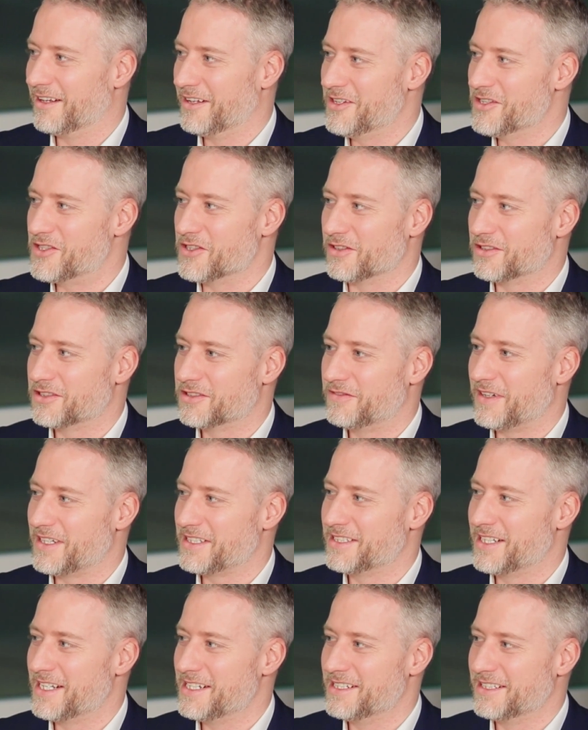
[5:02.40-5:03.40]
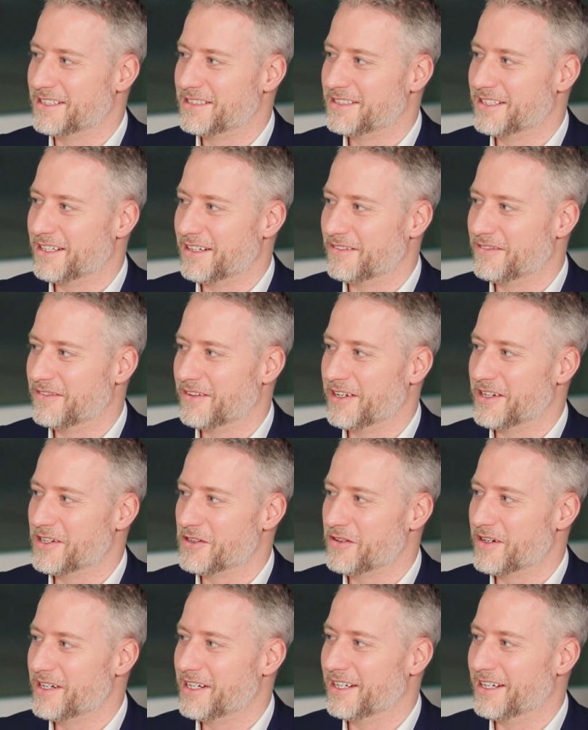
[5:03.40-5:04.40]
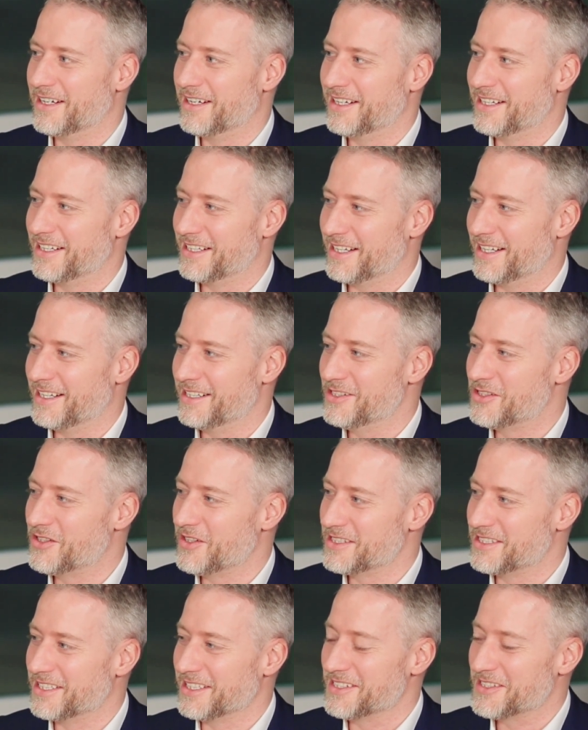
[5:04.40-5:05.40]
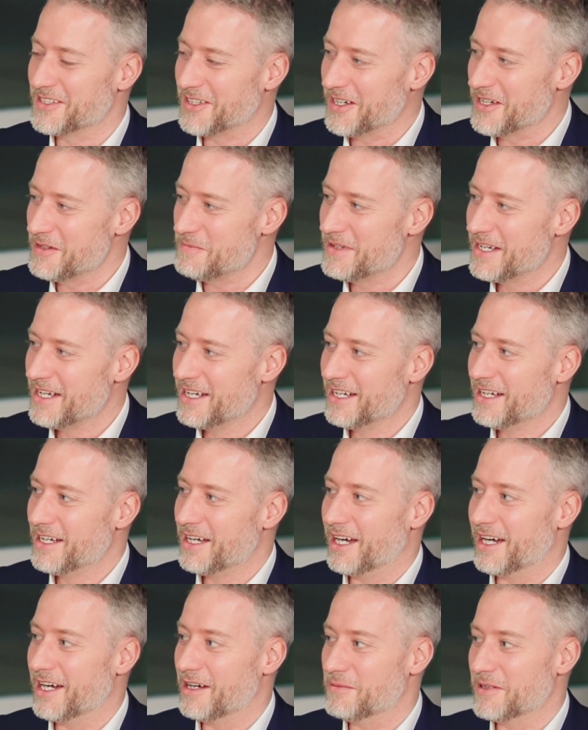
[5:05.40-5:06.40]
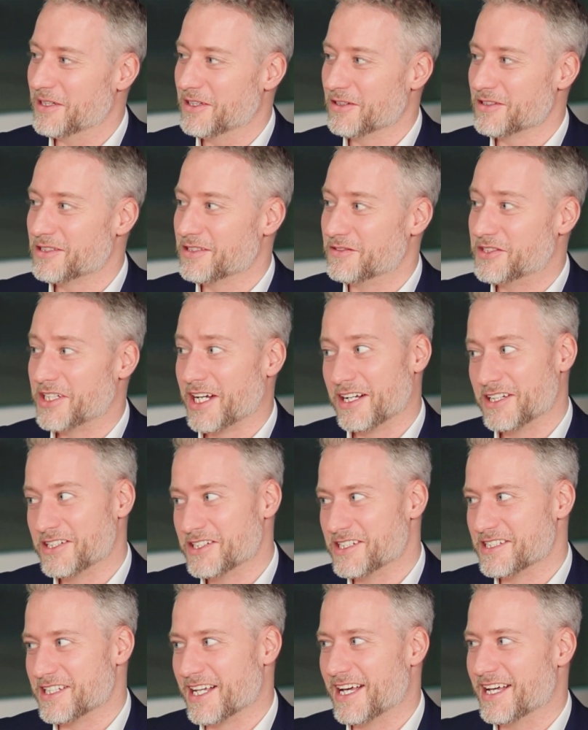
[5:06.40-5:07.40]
Thank you, Josh. Fascinating stuff. I agree. Interesting time, but lots of challenges